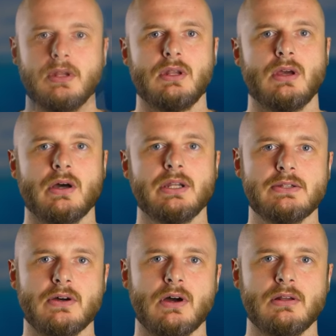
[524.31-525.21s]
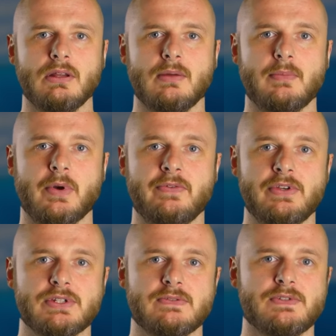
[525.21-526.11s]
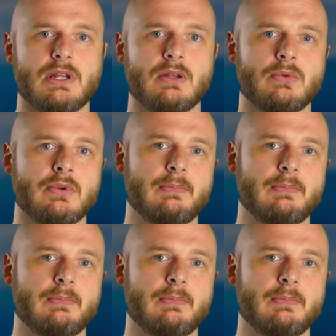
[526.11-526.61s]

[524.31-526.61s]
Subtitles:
Now, I need to highlight that prevention of shallow water